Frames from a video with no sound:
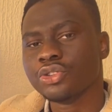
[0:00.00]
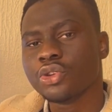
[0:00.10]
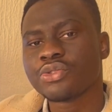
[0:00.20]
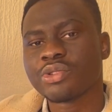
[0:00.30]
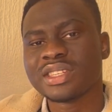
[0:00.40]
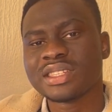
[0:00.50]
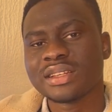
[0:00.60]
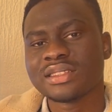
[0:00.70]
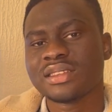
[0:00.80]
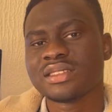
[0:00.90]
Those
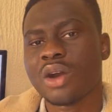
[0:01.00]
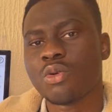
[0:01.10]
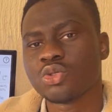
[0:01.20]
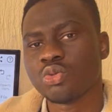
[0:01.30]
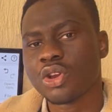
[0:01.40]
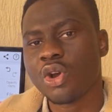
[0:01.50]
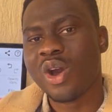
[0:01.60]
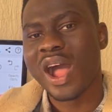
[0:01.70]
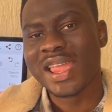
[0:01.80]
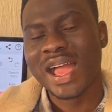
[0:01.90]
resistances are what we call
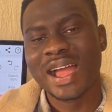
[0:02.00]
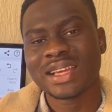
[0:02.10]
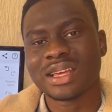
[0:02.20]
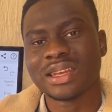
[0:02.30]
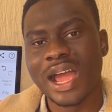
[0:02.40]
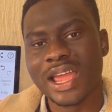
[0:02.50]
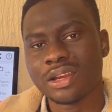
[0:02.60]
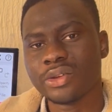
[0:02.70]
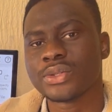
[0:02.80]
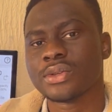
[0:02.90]
higher highs and higher
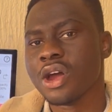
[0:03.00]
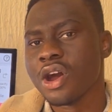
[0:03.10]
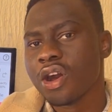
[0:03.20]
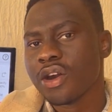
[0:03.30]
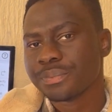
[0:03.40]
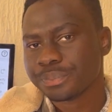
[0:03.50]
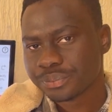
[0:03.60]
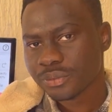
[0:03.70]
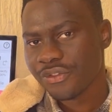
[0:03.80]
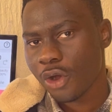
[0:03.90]
lows
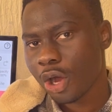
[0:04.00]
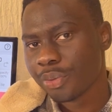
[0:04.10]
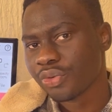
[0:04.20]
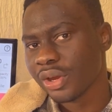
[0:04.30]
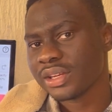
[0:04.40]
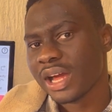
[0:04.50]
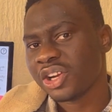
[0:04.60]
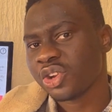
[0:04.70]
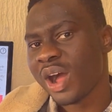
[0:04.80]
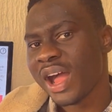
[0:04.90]
for uptrend,
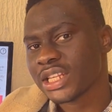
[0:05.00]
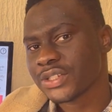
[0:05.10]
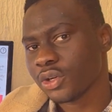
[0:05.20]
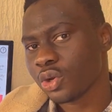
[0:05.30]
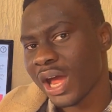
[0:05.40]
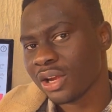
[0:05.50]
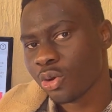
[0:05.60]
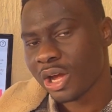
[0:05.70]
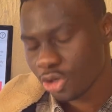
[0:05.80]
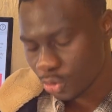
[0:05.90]
and lower highs and
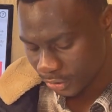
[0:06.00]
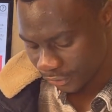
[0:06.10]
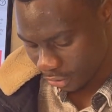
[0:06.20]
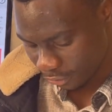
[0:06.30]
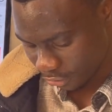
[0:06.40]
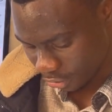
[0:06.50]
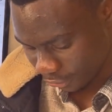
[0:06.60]
lower lows for